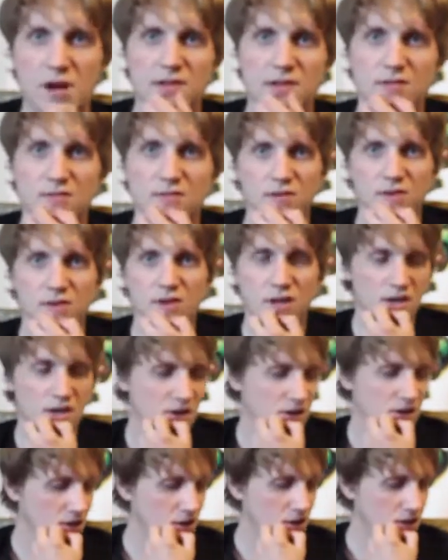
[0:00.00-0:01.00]
I might have
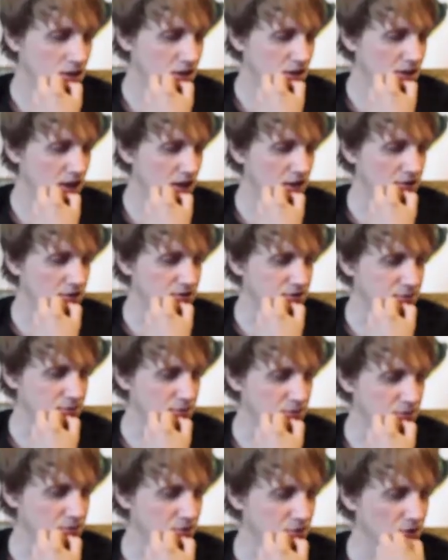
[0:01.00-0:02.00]
gotten
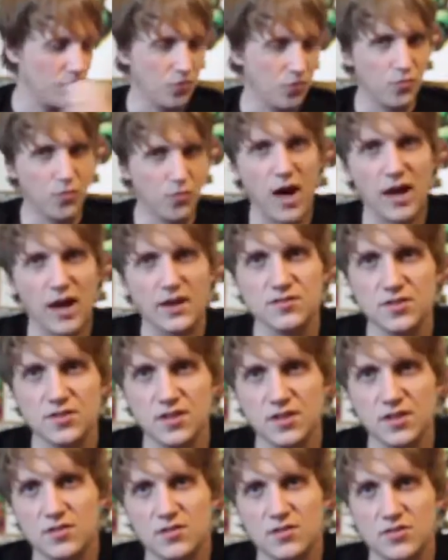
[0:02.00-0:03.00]
some of the, oh,
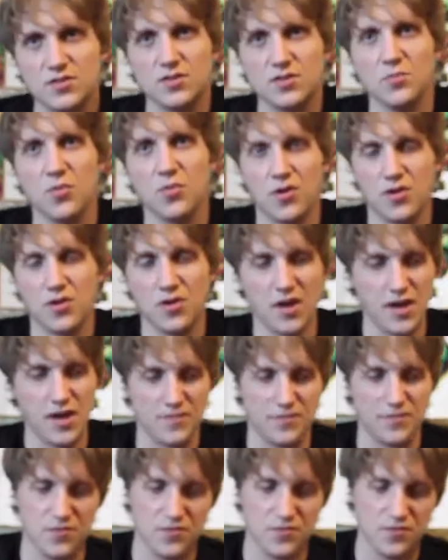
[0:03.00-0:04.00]
actually, there's two more.
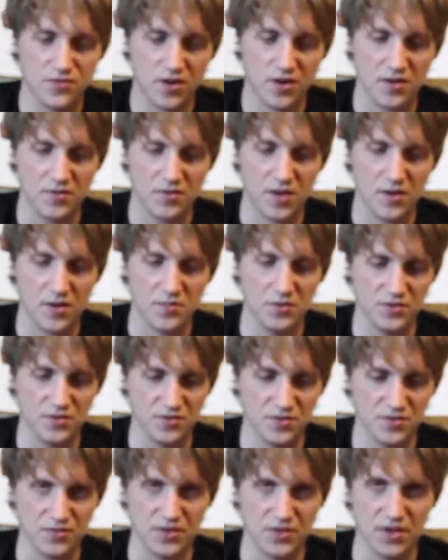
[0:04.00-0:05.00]
Sorry, I
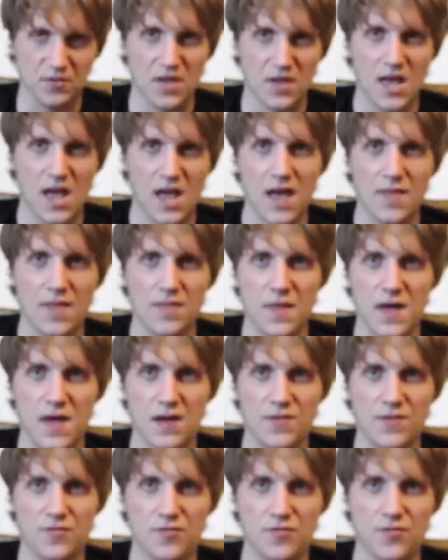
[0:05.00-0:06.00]
put these over there.
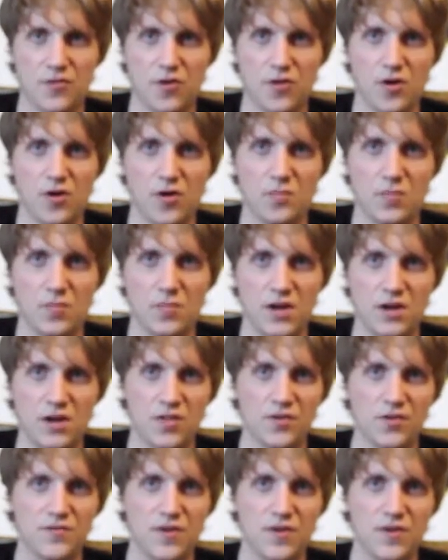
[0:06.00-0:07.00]
And then from
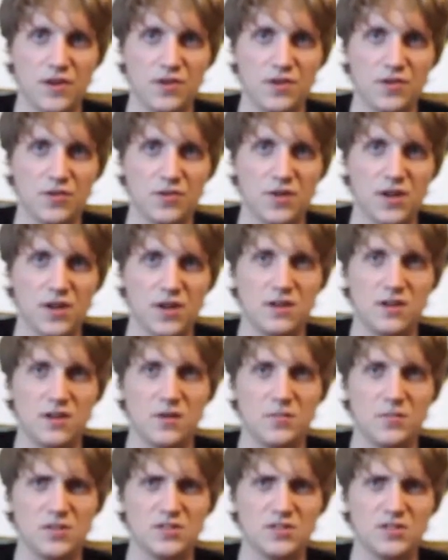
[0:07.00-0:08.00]
another vendor who
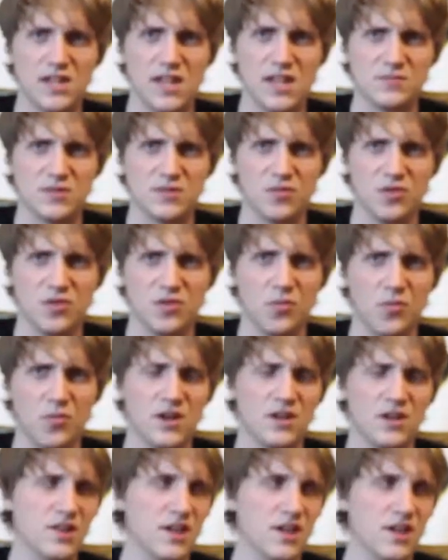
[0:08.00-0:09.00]
had a bunch of games I
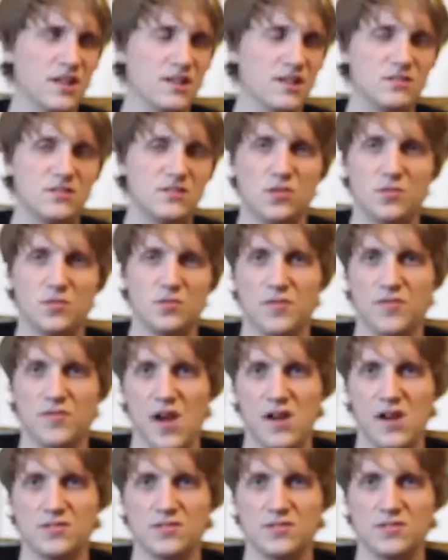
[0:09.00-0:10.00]
really wanted, like
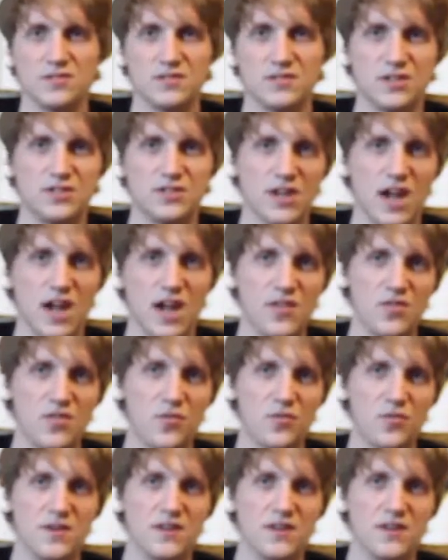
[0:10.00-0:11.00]
Tournament Fighters and Ninja
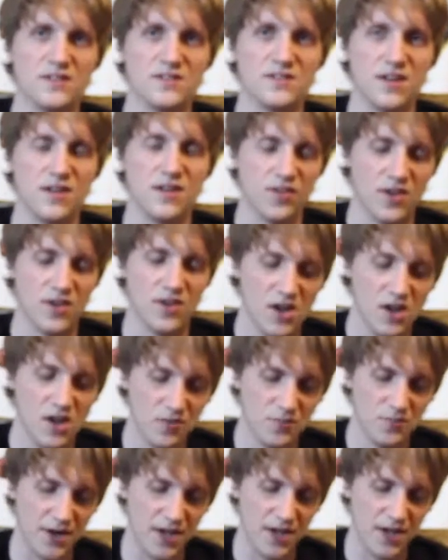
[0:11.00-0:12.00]
Gaiden 3 and
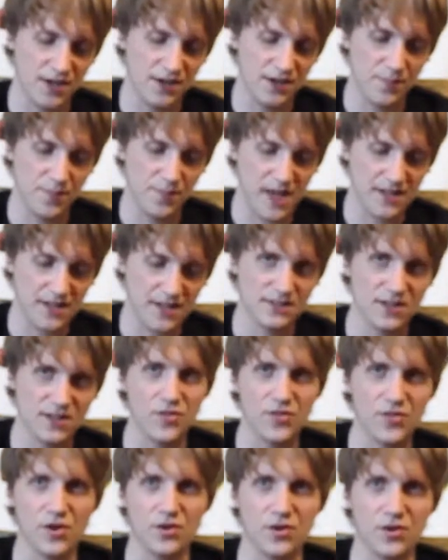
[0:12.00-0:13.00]
stuff, but I ended up
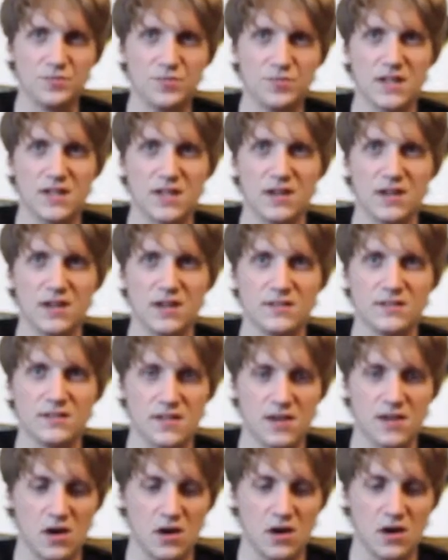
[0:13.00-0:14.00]
passing on those
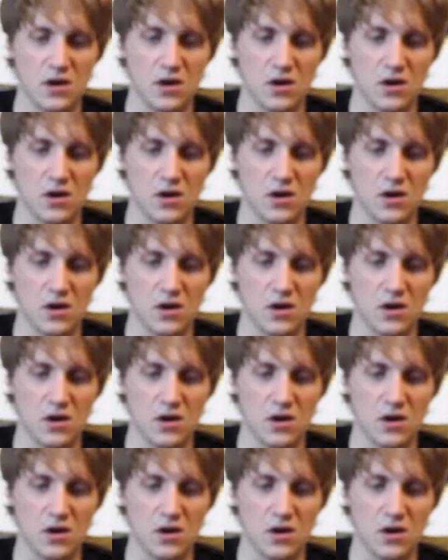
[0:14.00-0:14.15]
because,